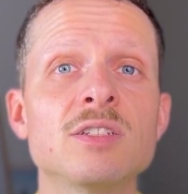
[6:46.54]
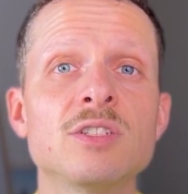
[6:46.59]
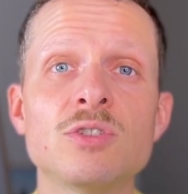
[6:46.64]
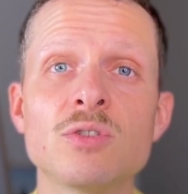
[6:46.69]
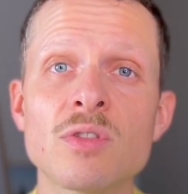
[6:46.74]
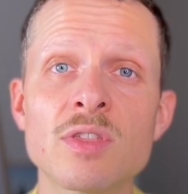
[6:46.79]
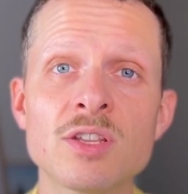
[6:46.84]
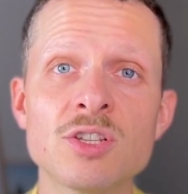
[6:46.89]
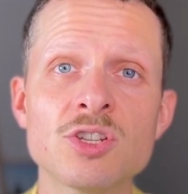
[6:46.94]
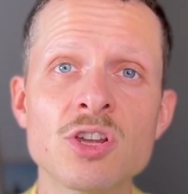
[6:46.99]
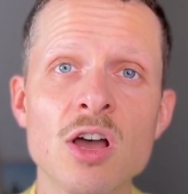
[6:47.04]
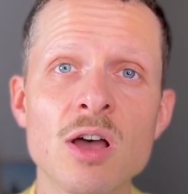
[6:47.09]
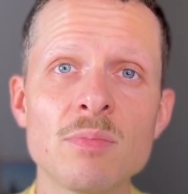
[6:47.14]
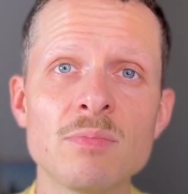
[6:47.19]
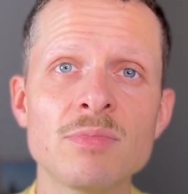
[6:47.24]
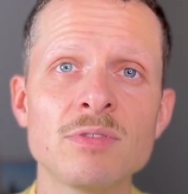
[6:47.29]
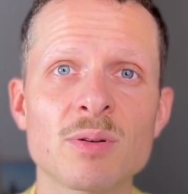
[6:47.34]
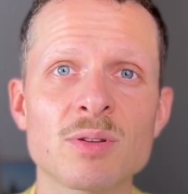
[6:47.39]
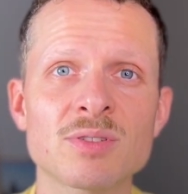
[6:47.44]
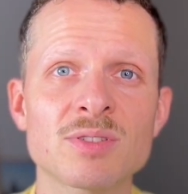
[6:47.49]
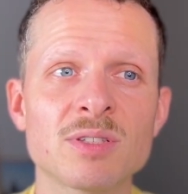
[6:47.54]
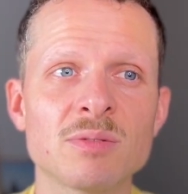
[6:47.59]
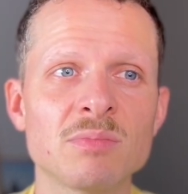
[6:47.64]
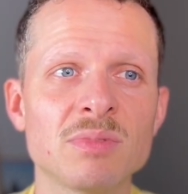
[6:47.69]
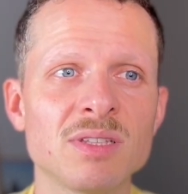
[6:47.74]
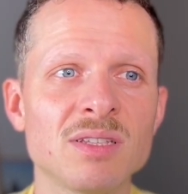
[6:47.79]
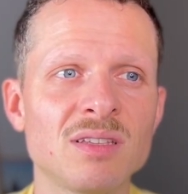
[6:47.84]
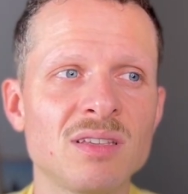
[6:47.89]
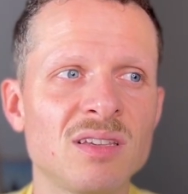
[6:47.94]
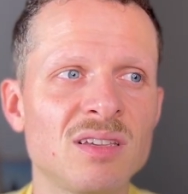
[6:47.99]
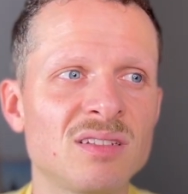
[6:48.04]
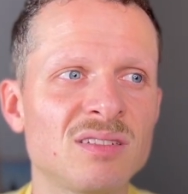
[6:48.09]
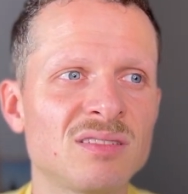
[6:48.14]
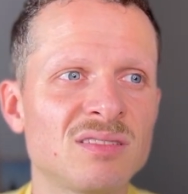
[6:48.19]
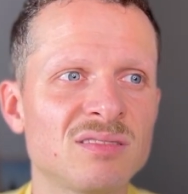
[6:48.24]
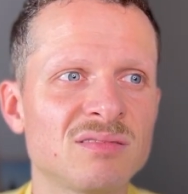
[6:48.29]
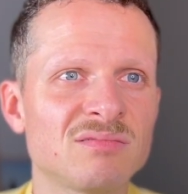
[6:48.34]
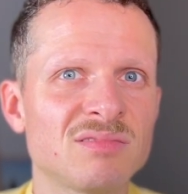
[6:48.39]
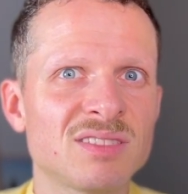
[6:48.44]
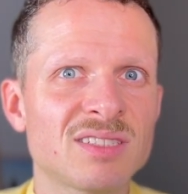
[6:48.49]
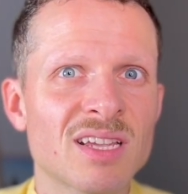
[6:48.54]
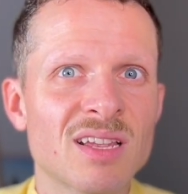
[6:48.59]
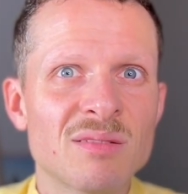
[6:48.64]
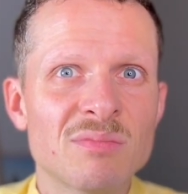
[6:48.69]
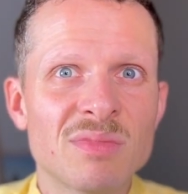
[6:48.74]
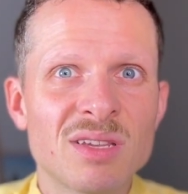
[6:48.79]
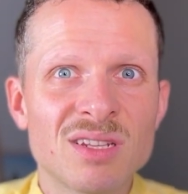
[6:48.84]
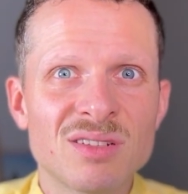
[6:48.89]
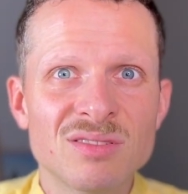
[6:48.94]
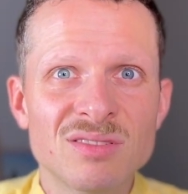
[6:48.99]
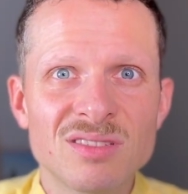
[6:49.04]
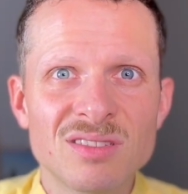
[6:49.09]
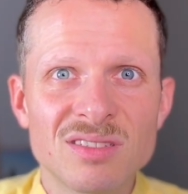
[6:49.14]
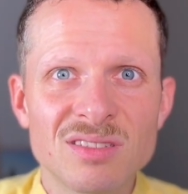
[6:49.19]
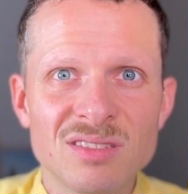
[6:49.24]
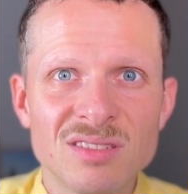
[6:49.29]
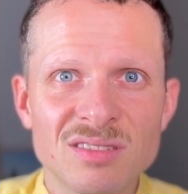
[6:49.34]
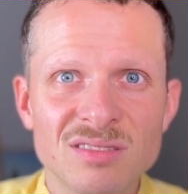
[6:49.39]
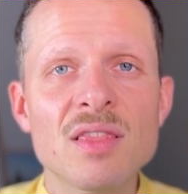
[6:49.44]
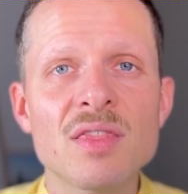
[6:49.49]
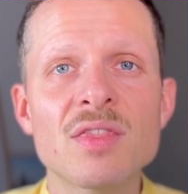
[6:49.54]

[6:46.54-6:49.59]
do the job, possibly in 10 minutes,